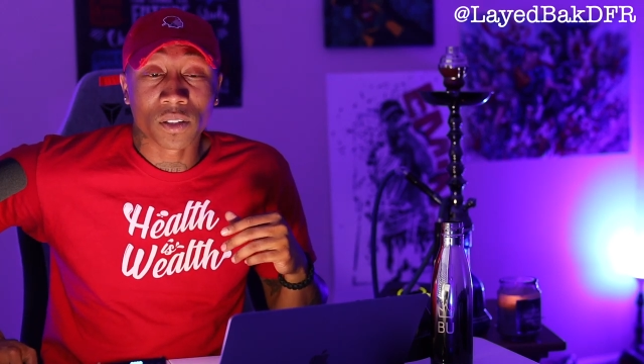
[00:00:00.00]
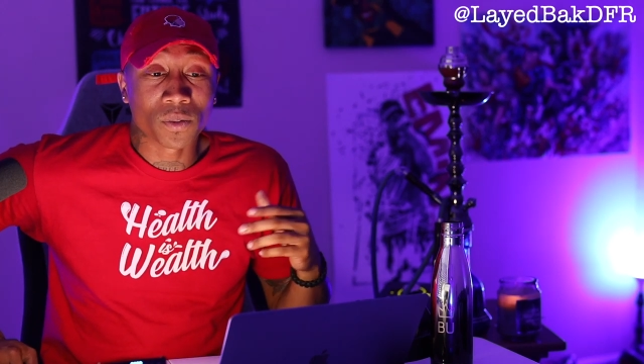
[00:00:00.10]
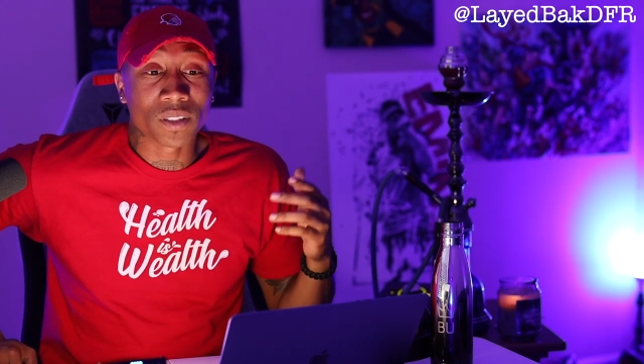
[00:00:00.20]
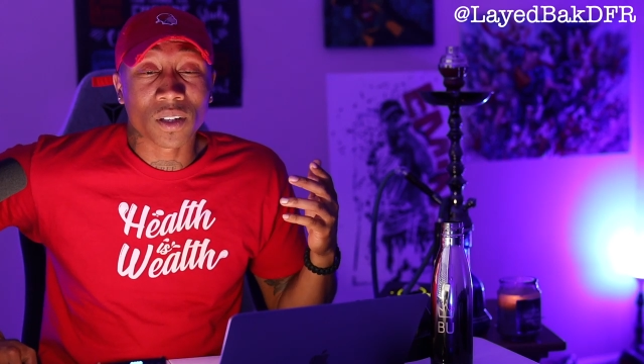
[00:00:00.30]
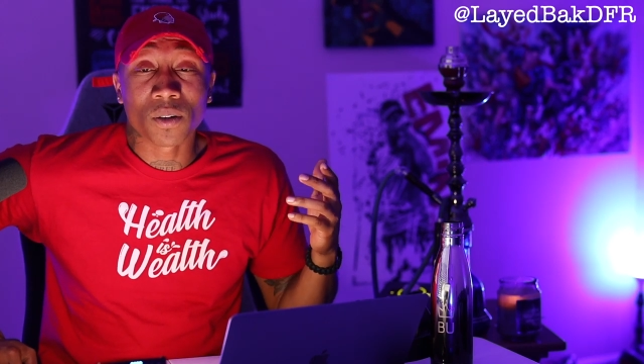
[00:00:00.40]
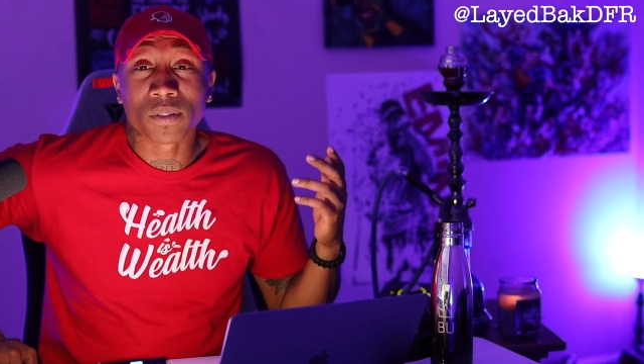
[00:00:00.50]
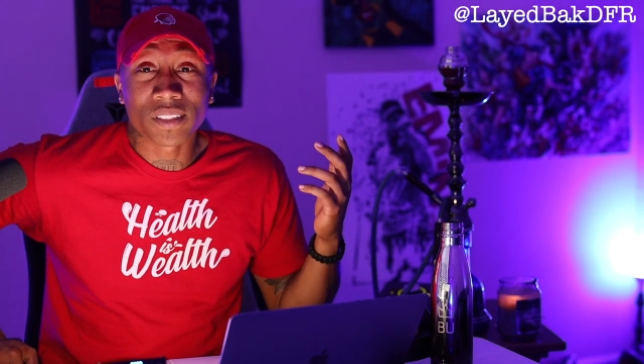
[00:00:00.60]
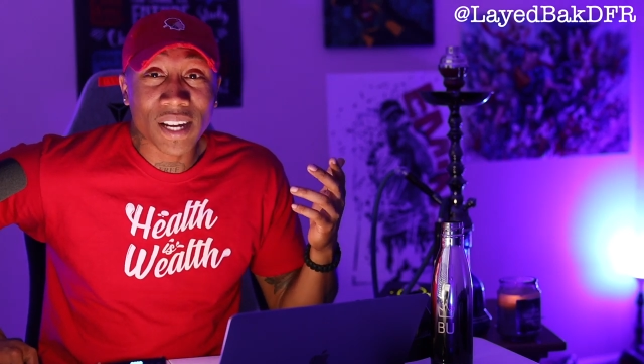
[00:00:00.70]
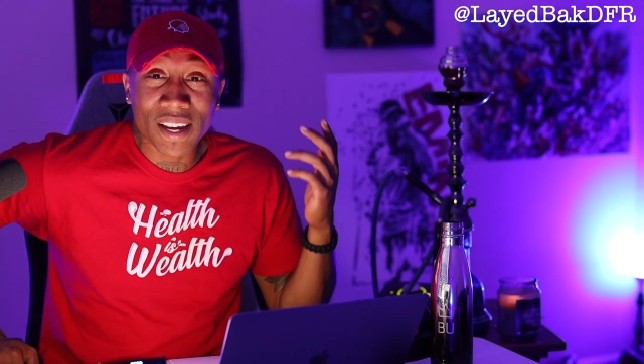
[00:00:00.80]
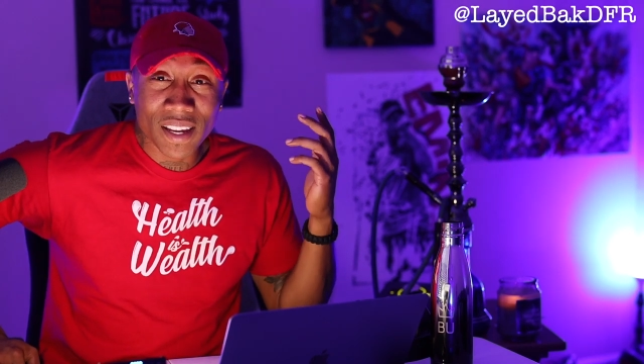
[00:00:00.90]
do his own
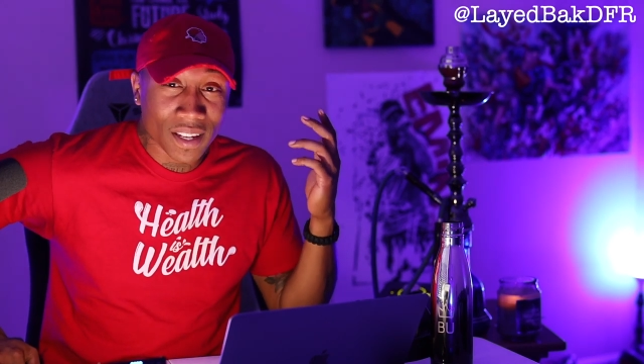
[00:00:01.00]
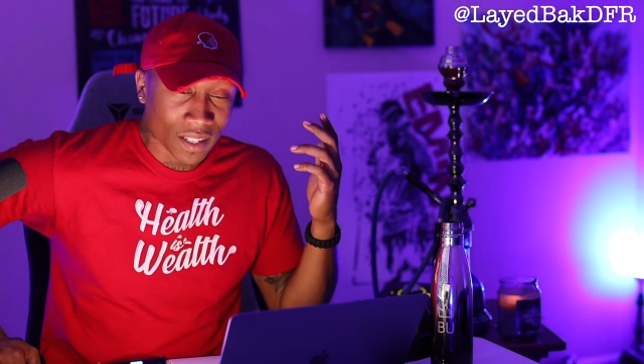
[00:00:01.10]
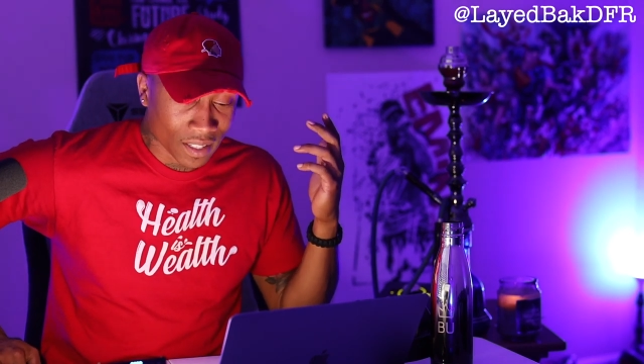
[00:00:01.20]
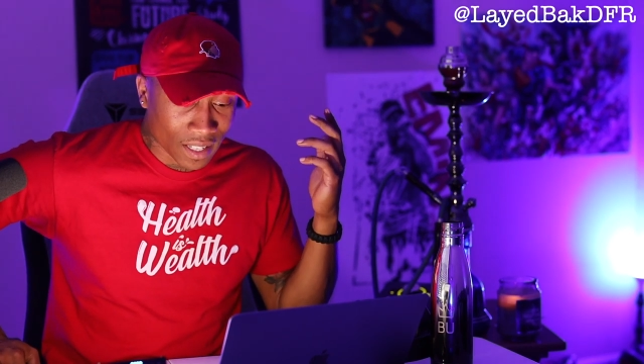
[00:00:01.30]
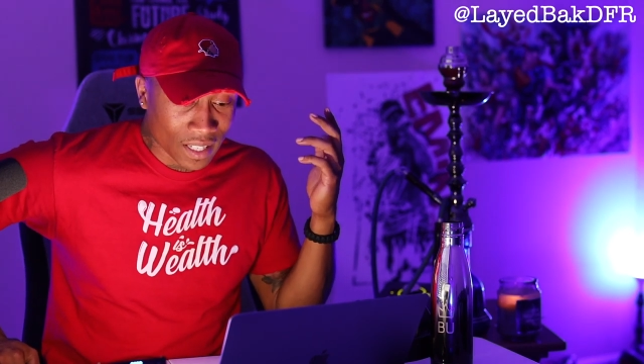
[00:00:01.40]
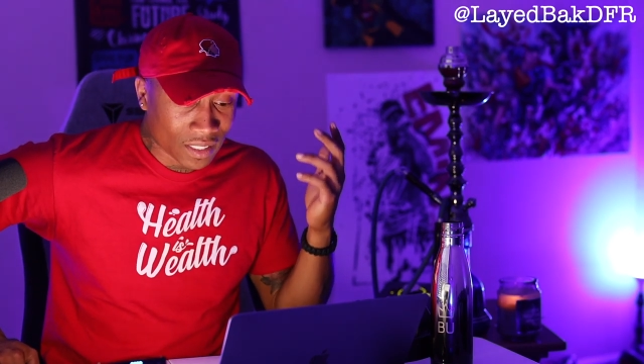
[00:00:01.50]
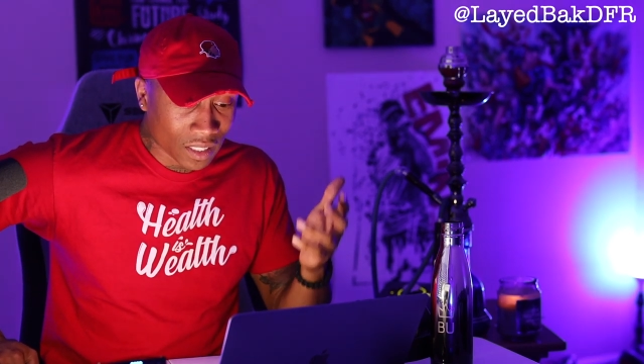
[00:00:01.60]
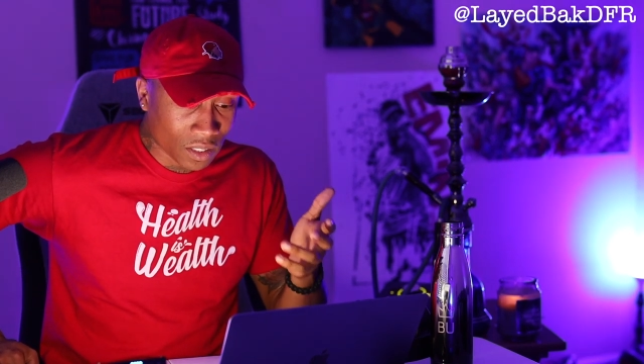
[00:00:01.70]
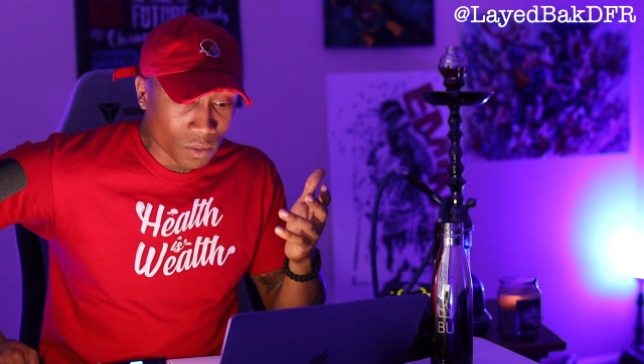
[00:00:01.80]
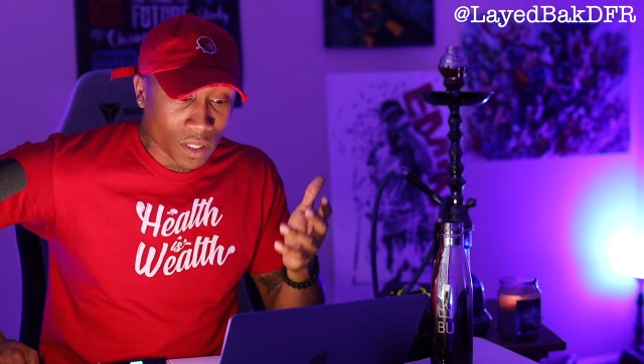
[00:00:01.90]
thing. He's
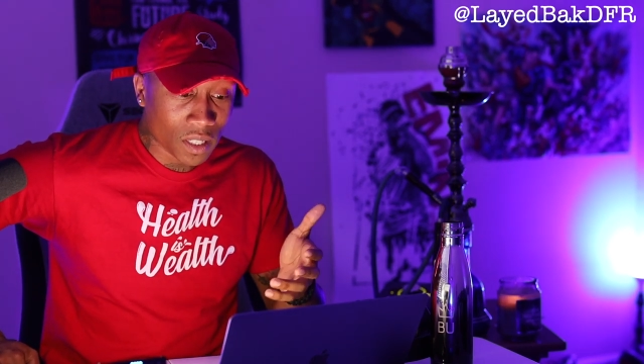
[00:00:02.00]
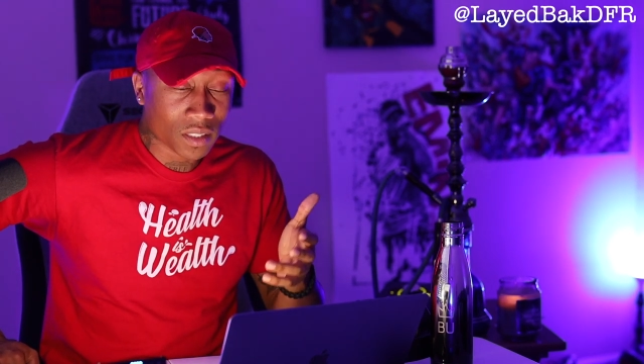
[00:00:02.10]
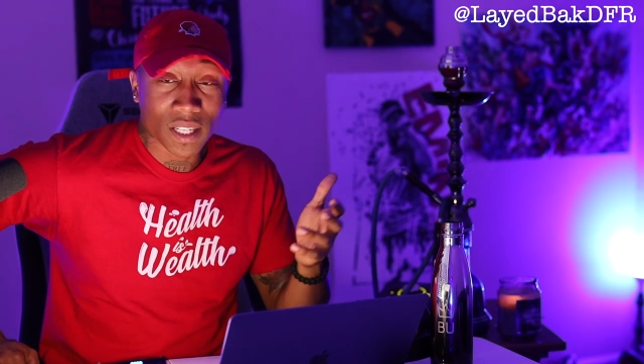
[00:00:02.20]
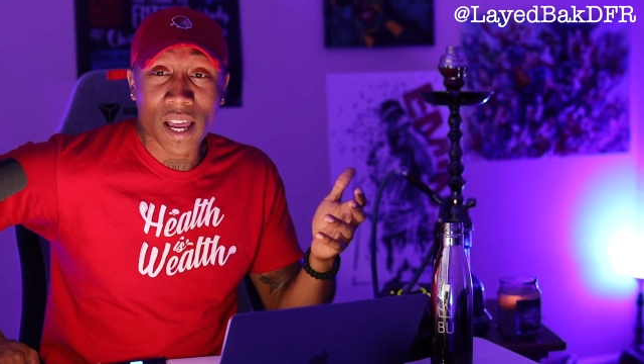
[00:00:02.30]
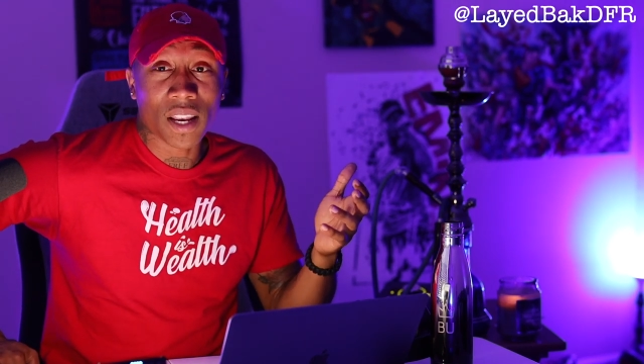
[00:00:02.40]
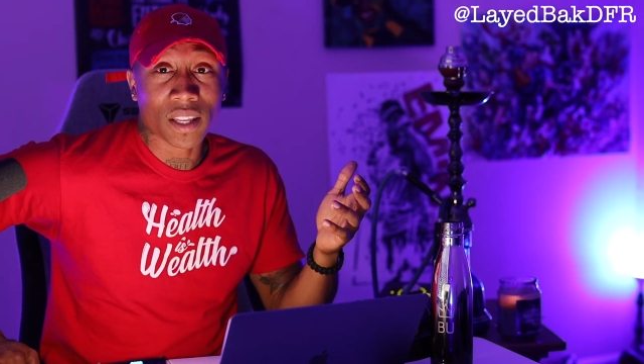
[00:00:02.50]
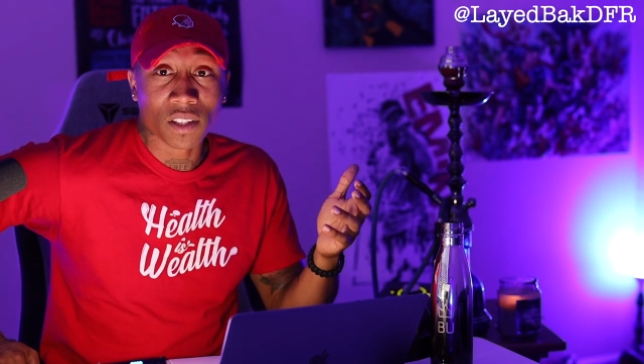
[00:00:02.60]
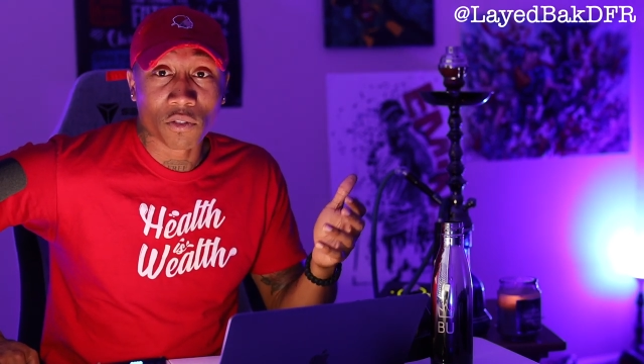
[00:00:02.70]
a unique talent.